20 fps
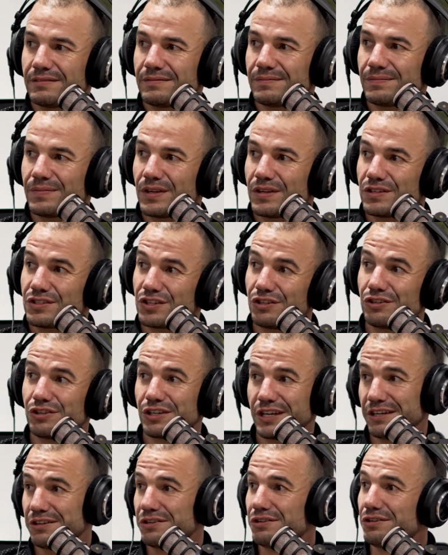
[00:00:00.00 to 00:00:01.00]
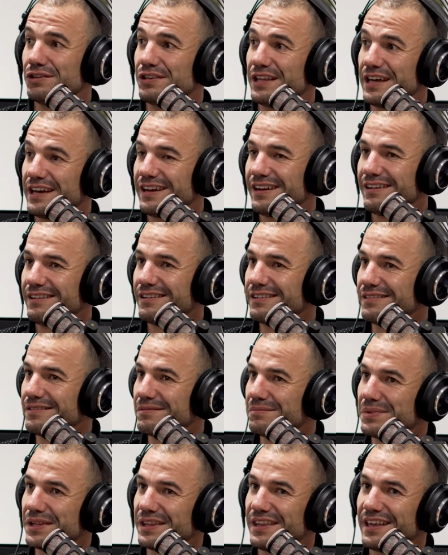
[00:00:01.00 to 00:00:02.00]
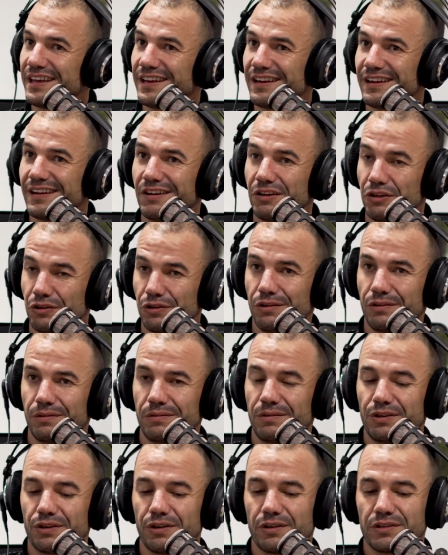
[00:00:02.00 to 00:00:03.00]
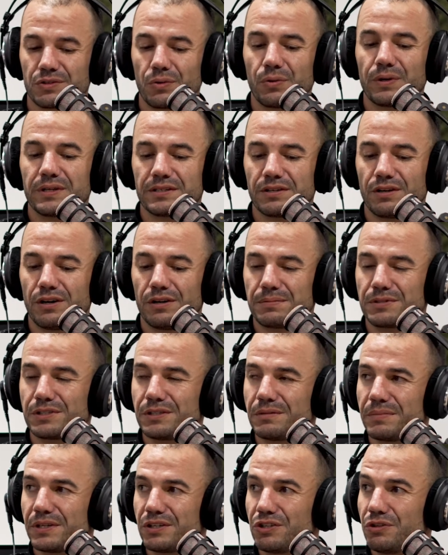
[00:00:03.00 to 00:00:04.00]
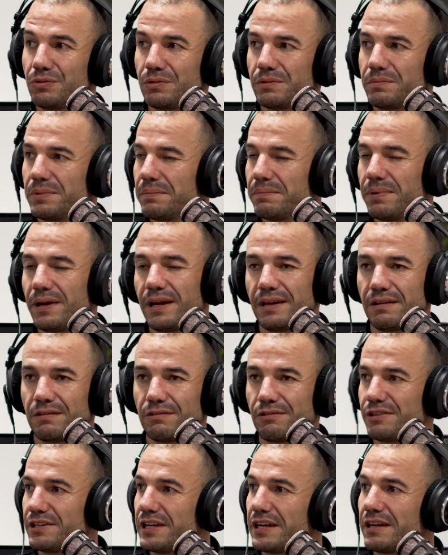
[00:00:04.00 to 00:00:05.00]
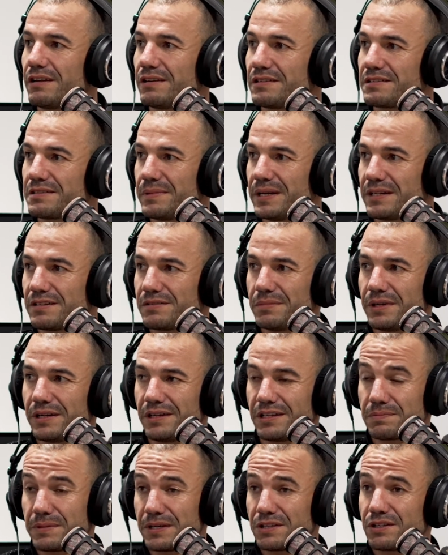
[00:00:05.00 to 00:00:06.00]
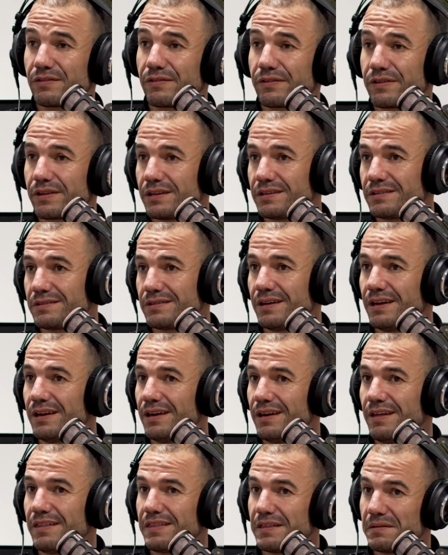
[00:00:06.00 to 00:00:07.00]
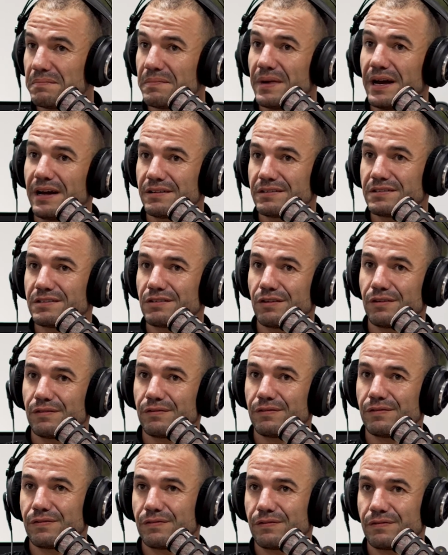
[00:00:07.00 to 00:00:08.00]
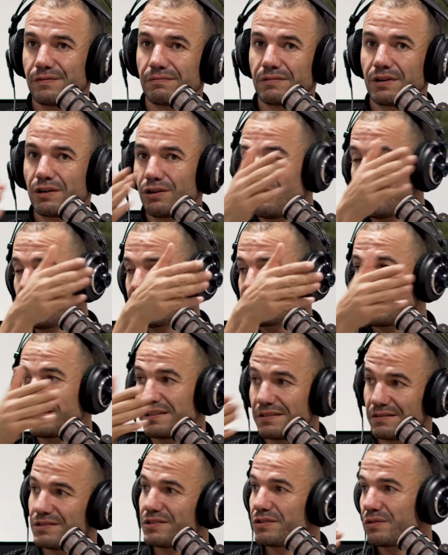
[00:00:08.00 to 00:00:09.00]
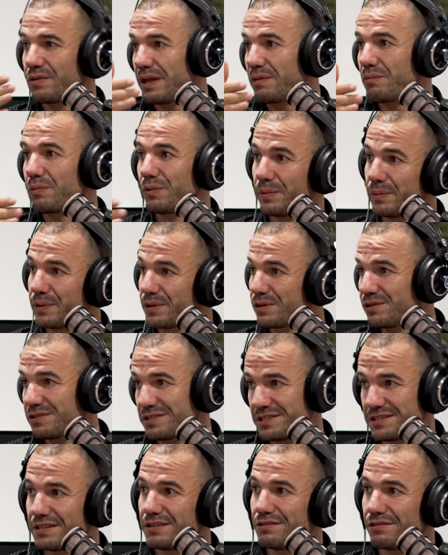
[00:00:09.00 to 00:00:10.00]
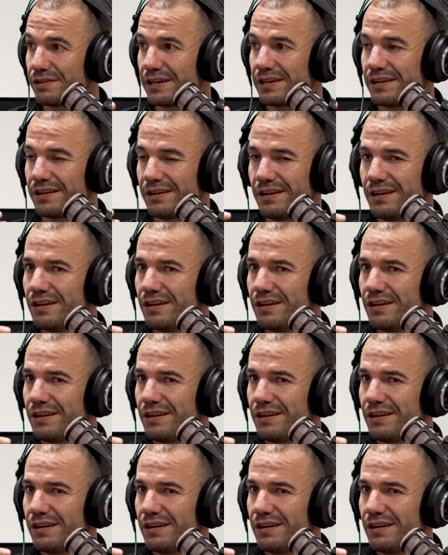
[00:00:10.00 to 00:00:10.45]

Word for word: Yes. So you yeah. can do that, but then you know it's always an option. But you would be paying ridiculous amounts of money, especially with the the amount of glass that that we were considering.